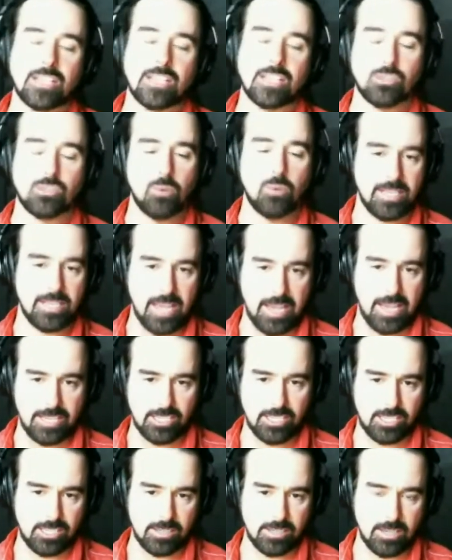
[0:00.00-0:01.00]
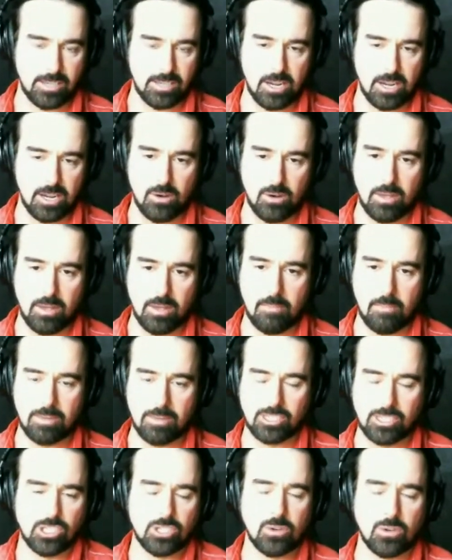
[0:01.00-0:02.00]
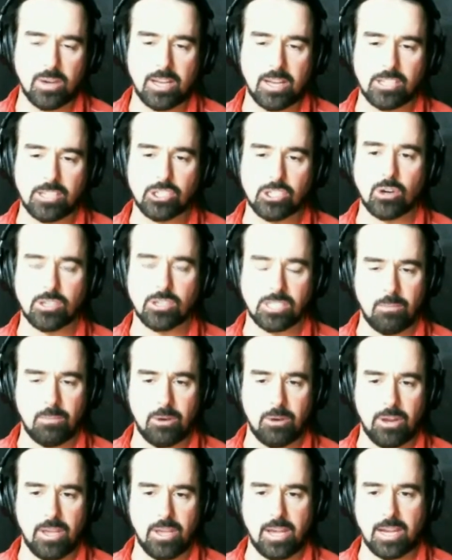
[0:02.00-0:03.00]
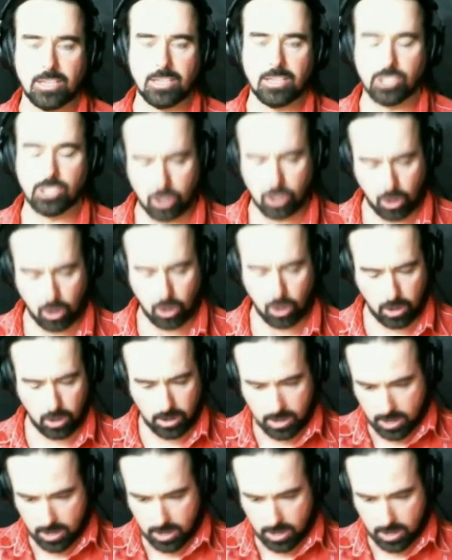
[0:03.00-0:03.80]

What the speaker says: that's what it takes, But you still got to start somewhere. You got to start.